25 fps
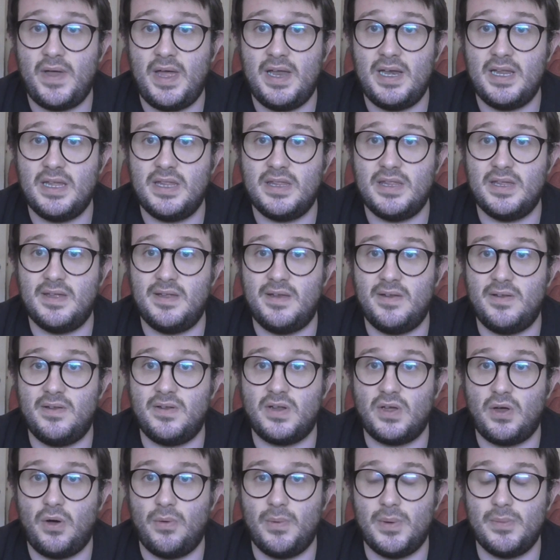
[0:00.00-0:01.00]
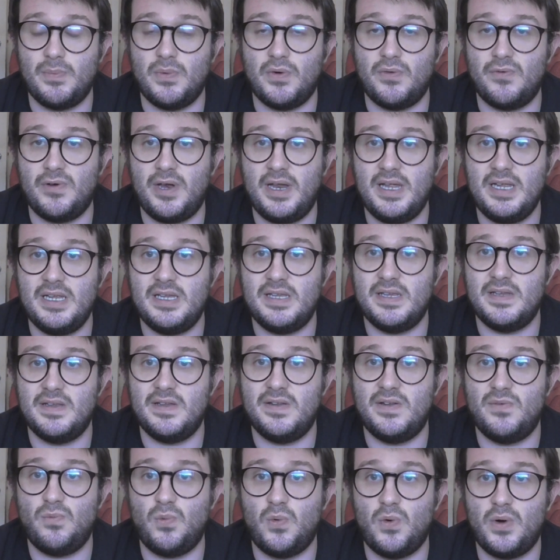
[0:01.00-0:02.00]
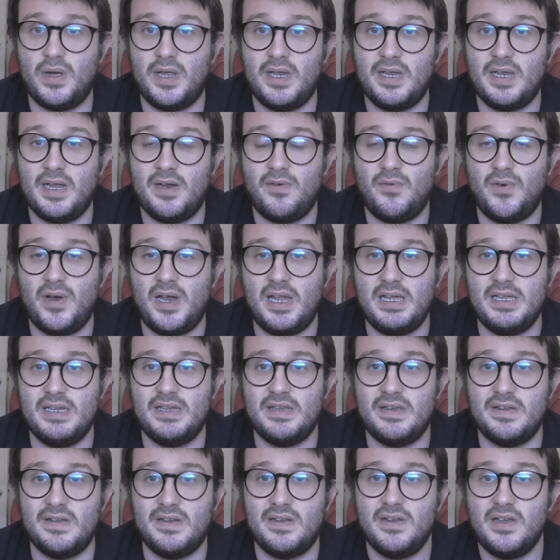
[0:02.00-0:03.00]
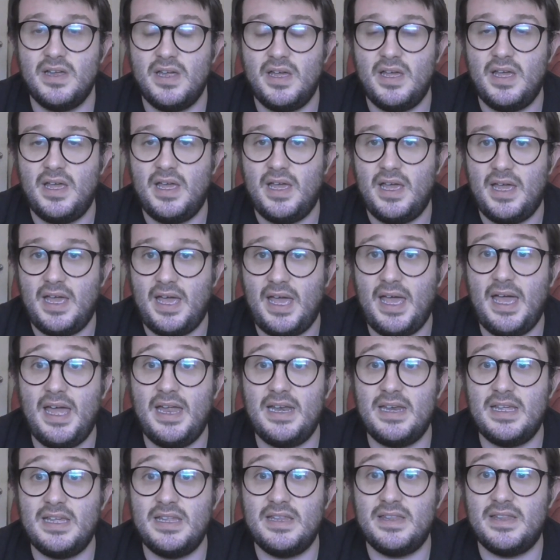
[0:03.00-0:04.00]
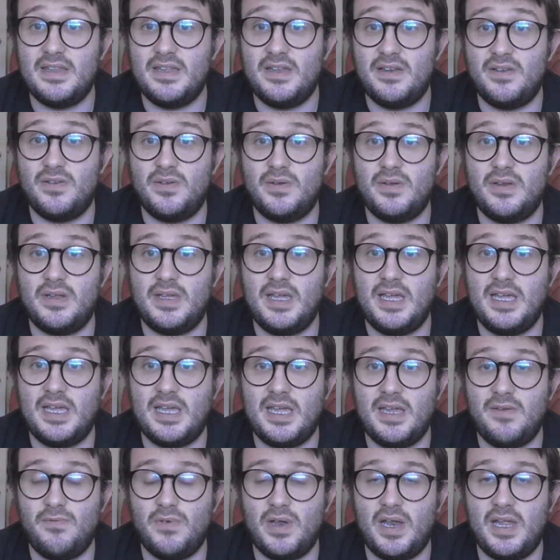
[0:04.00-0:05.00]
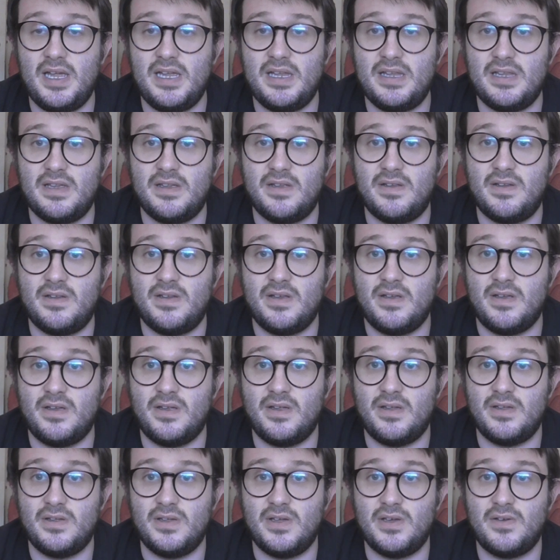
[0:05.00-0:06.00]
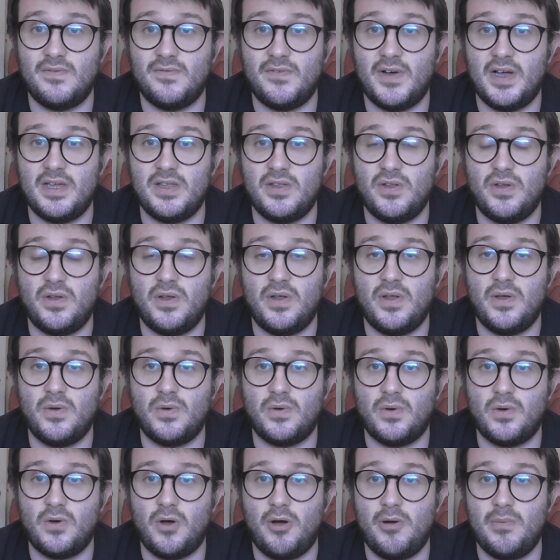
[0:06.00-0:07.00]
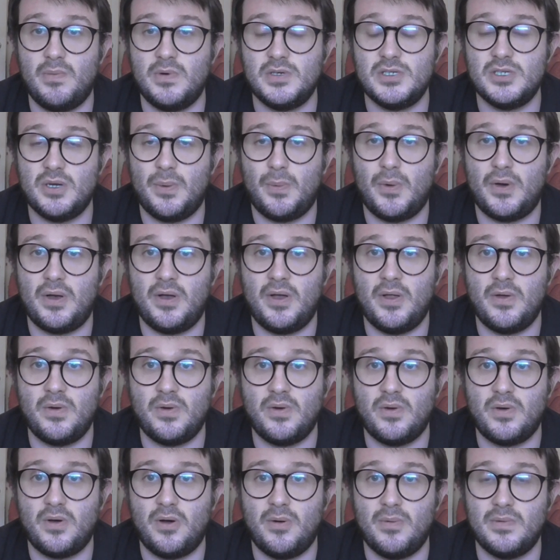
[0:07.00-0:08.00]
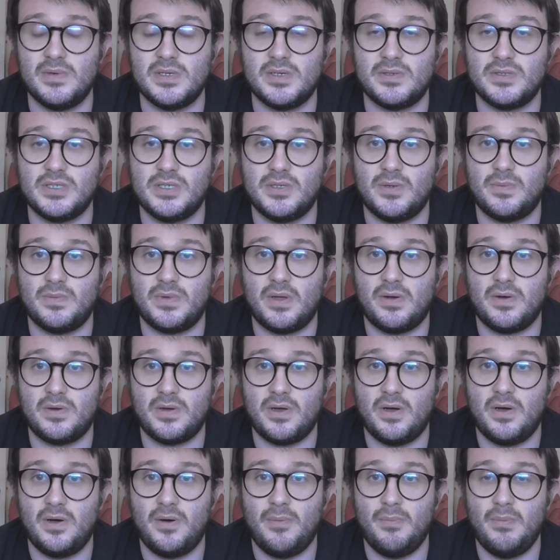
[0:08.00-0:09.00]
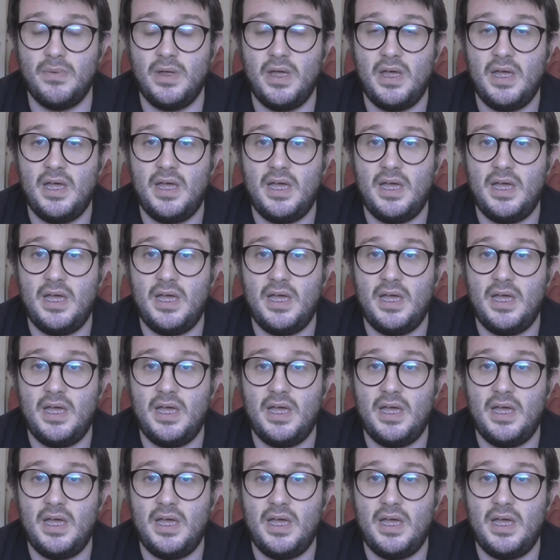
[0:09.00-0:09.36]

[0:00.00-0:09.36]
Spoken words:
for anything comic book related, Walking Dead related, anything geeky related. You can find your local comic book shop on localcomicbookshop.com,